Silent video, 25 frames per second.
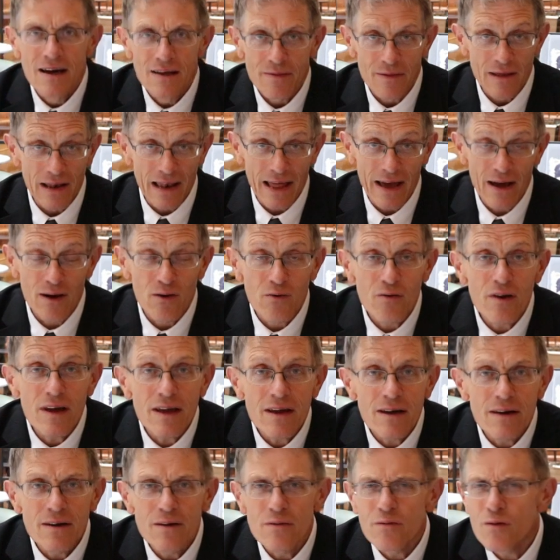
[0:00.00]
the
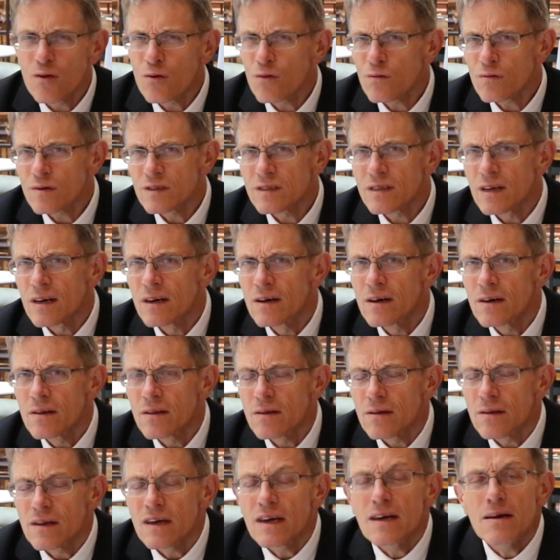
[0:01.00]
Lowry, of course,
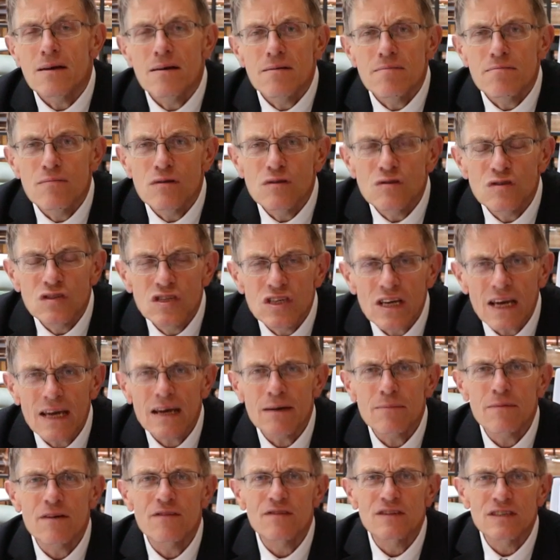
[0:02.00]
the
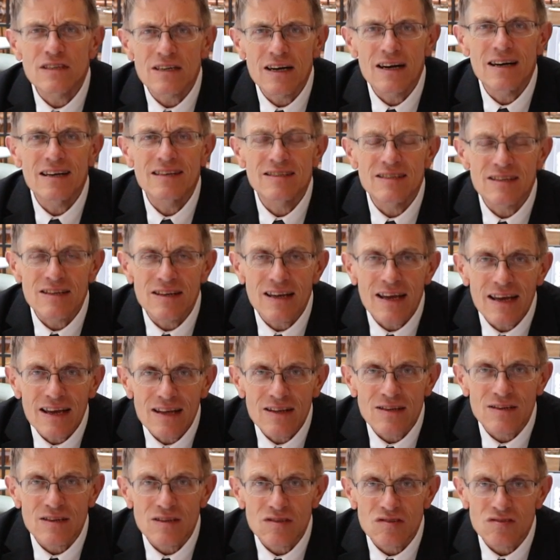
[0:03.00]
Museum of Science and
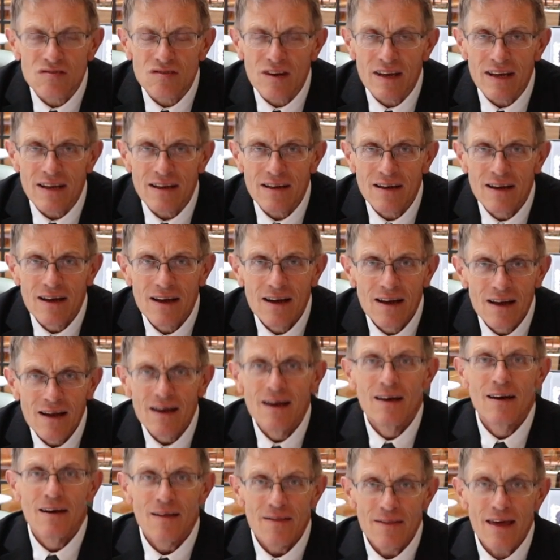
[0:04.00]
Industry.
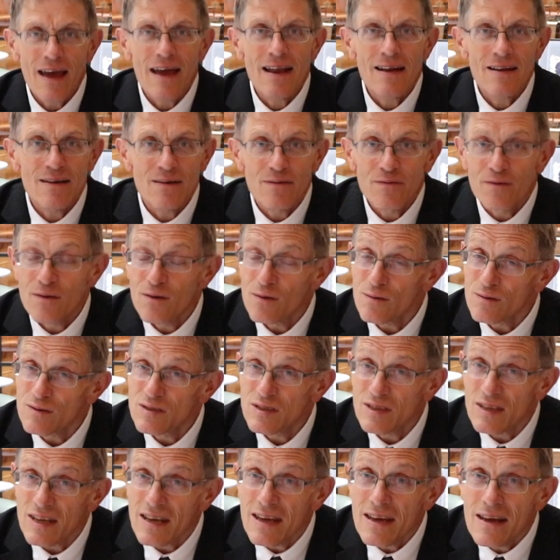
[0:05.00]
Then, of
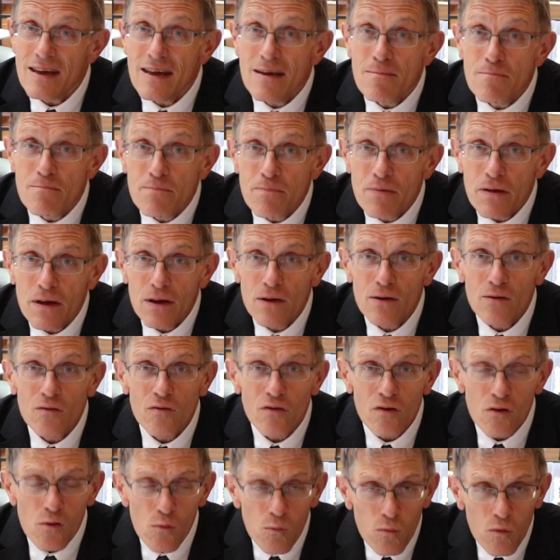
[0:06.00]
course, the
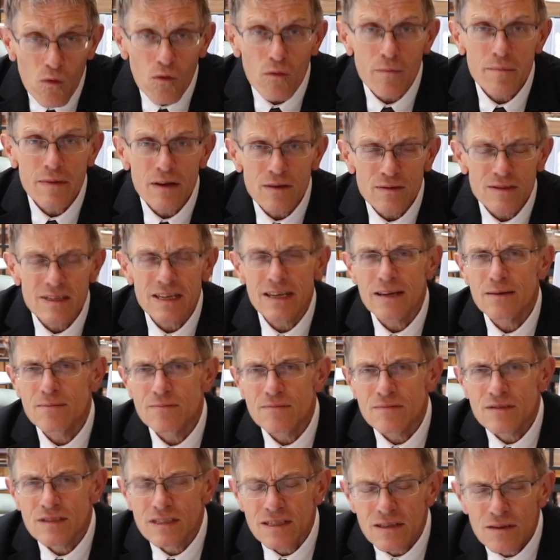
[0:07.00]
Imperial War
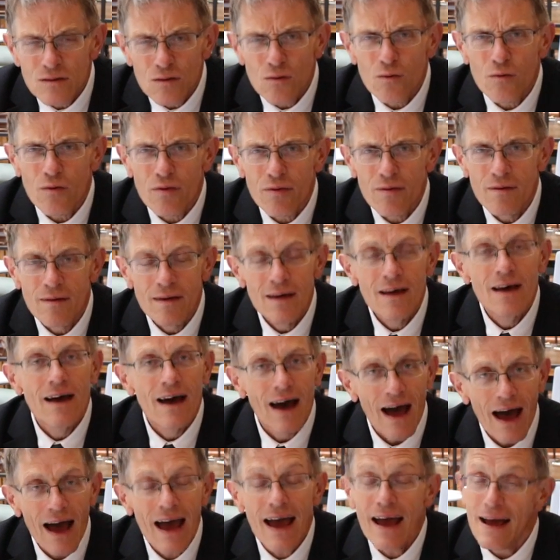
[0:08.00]
Museums North,
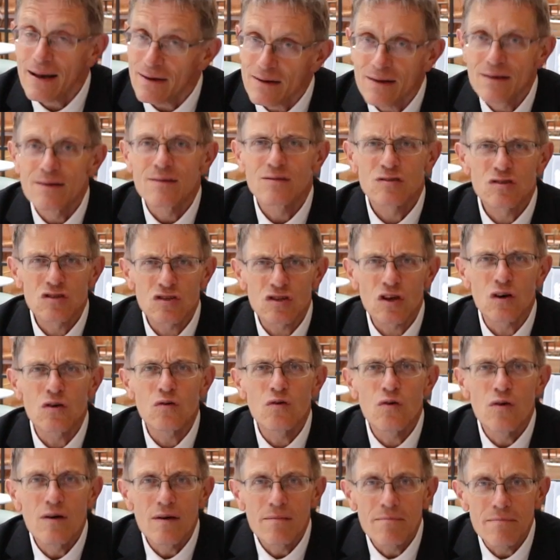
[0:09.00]
and
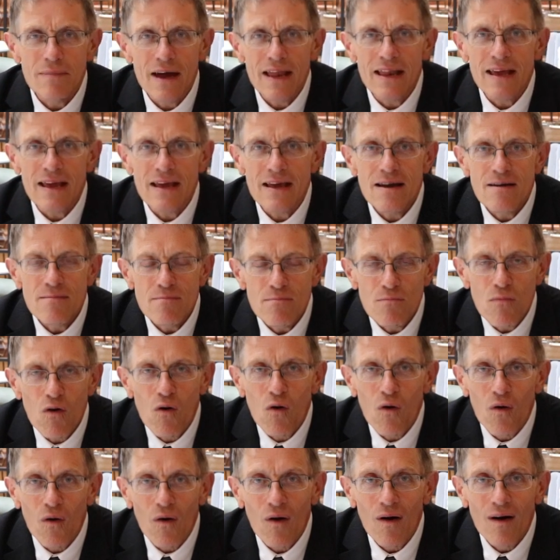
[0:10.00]
so many
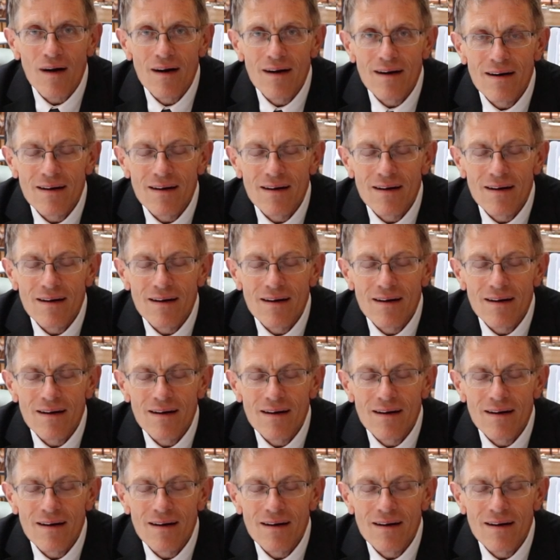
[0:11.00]
more.